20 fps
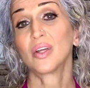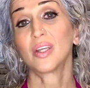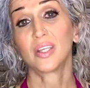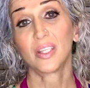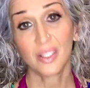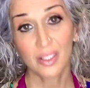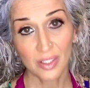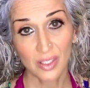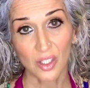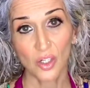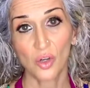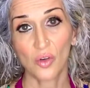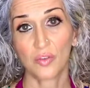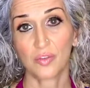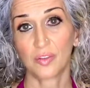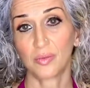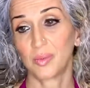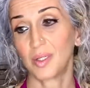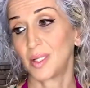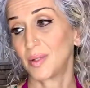is a no
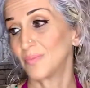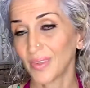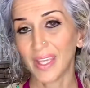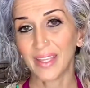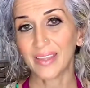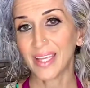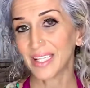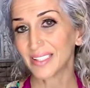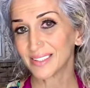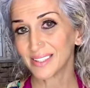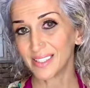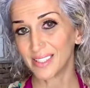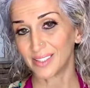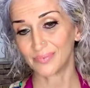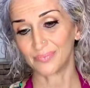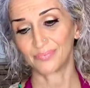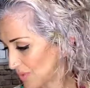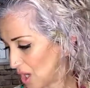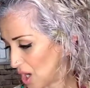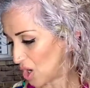for me. And that's it.
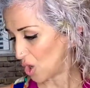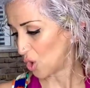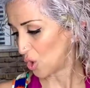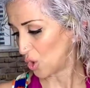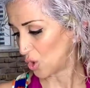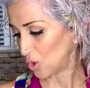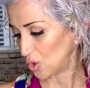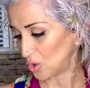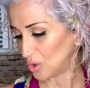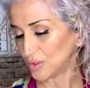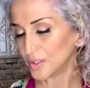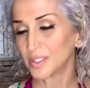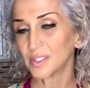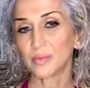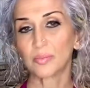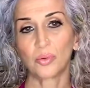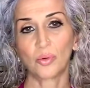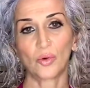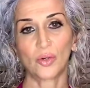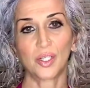A whole
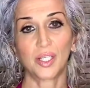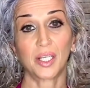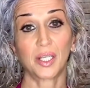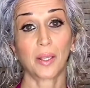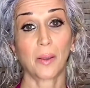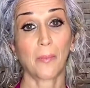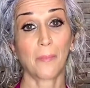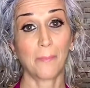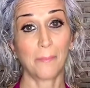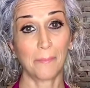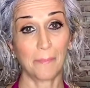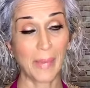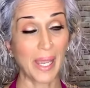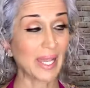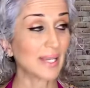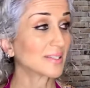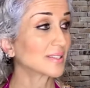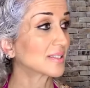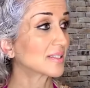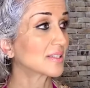disappointing
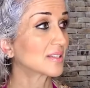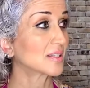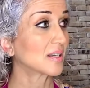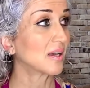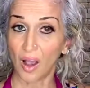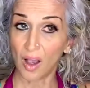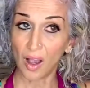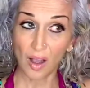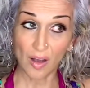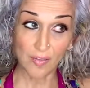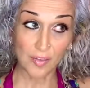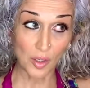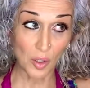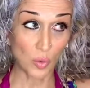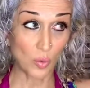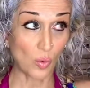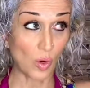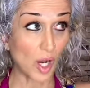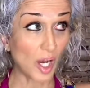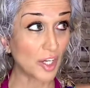mess of a
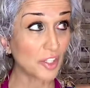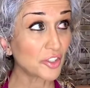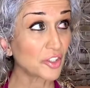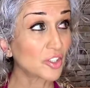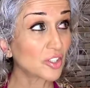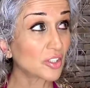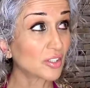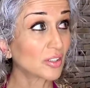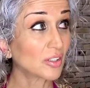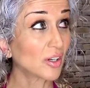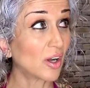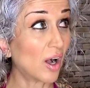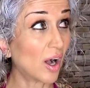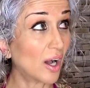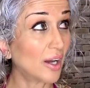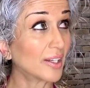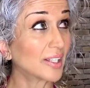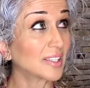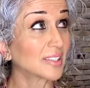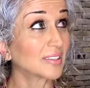wash.
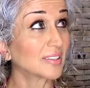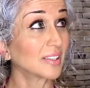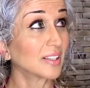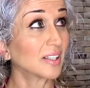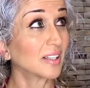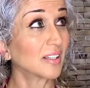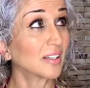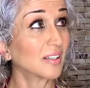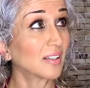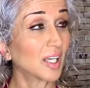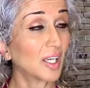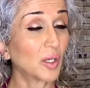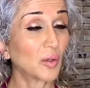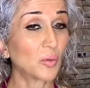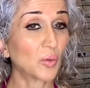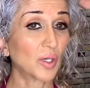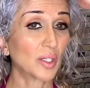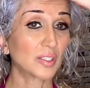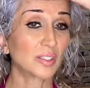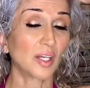Honestly, it
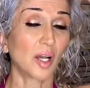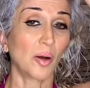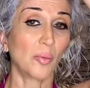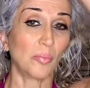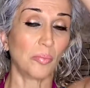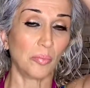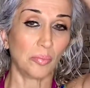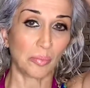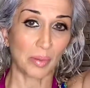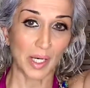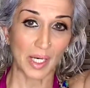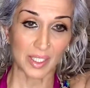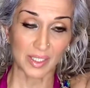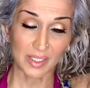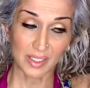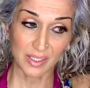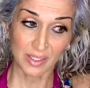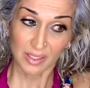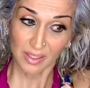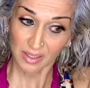was a
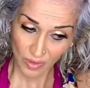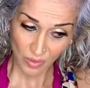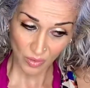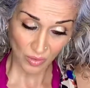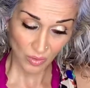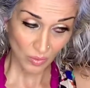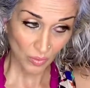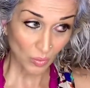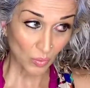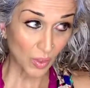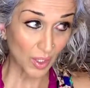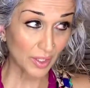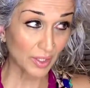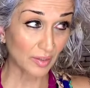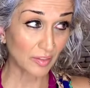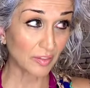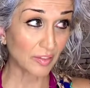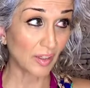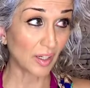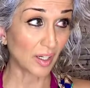bust. What the
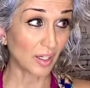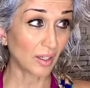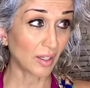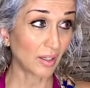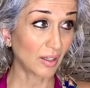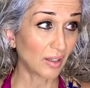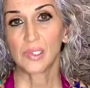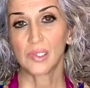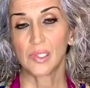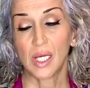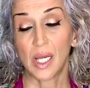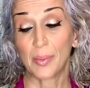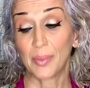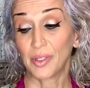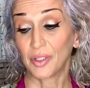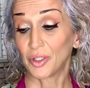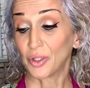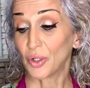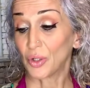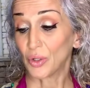fuck? I'm going to
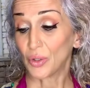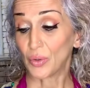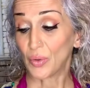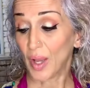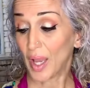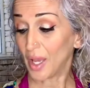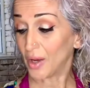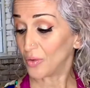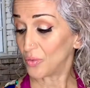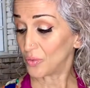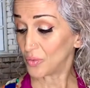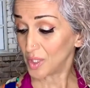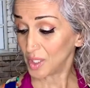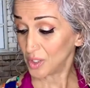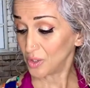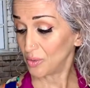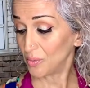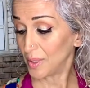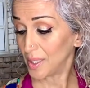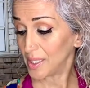go and
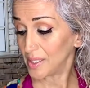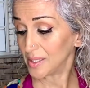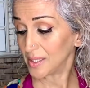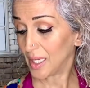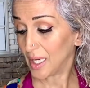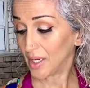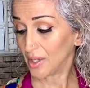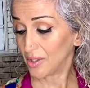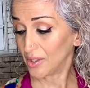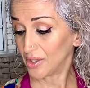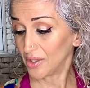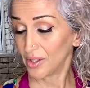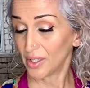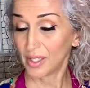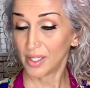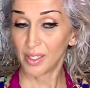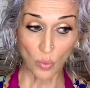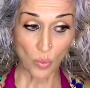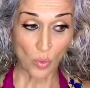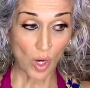redo my entire
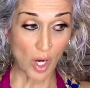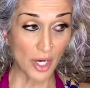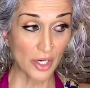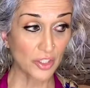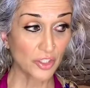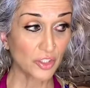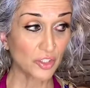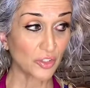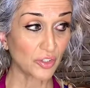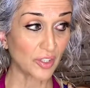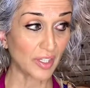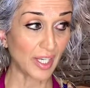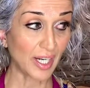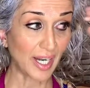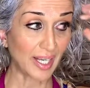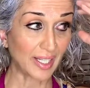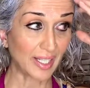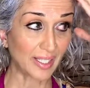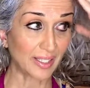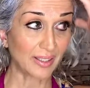wash so that
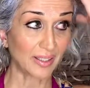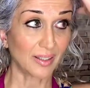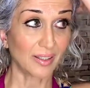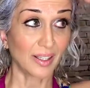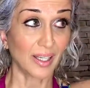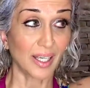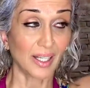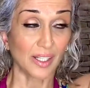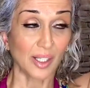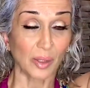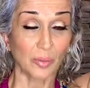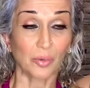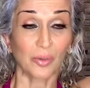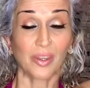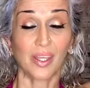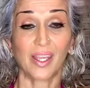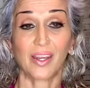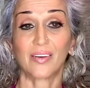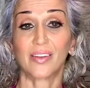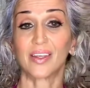I can end up with
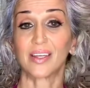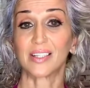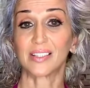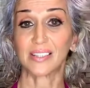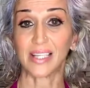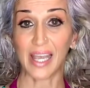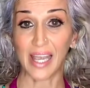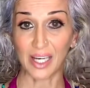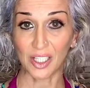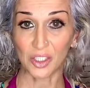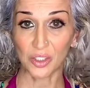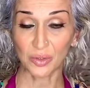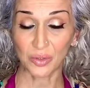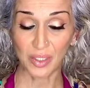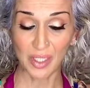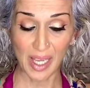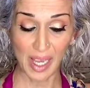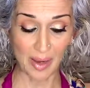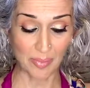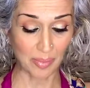hair that is actually
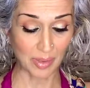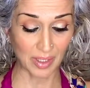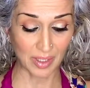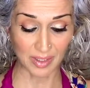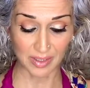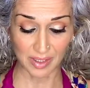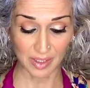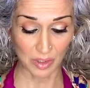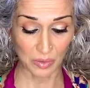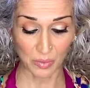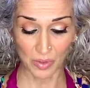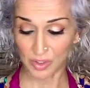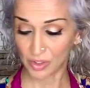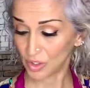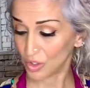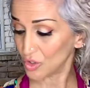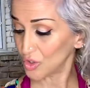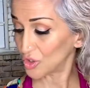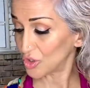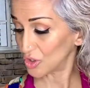happy, because this was
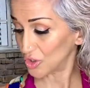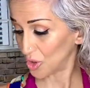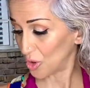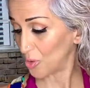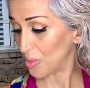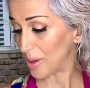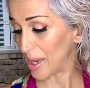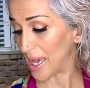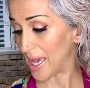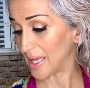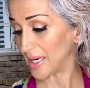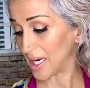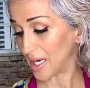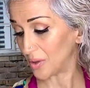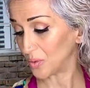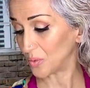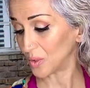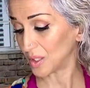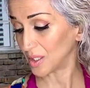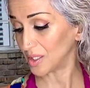so bad. I
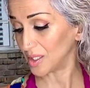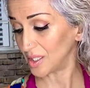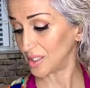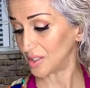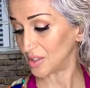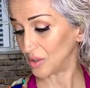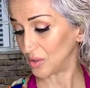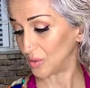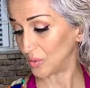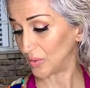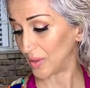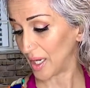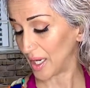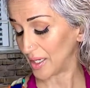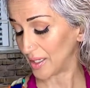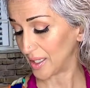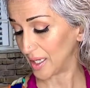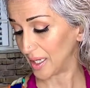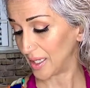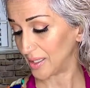really need to do that,
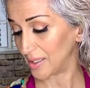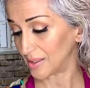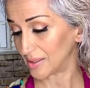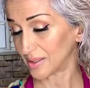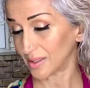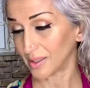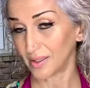and it's